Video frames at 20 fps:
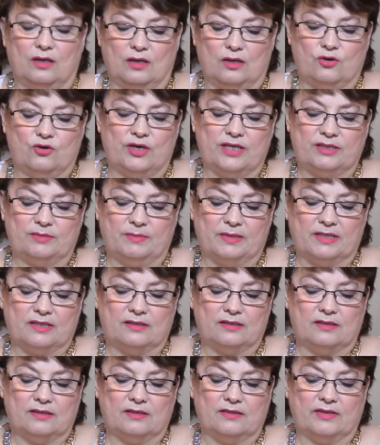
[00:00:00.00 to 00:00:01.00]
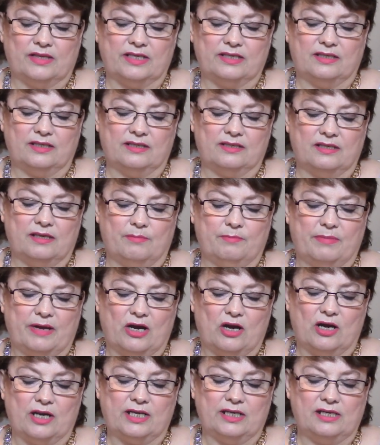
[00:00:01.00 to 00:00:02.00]
Christmas. This is
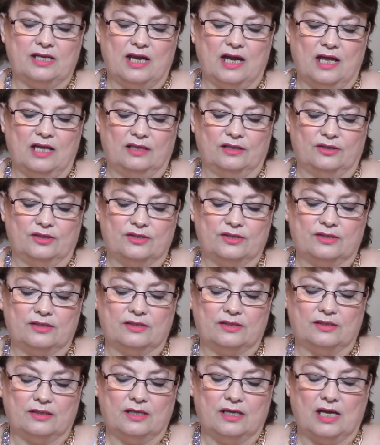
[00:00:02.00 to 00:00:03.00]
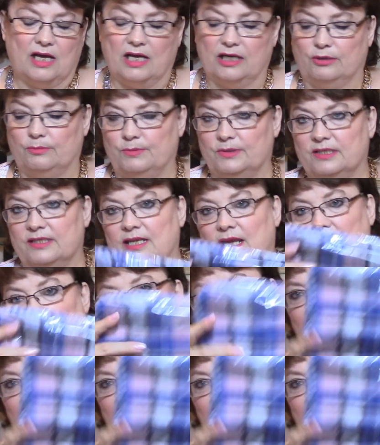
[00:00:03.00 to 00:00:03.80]
American Colors, 100%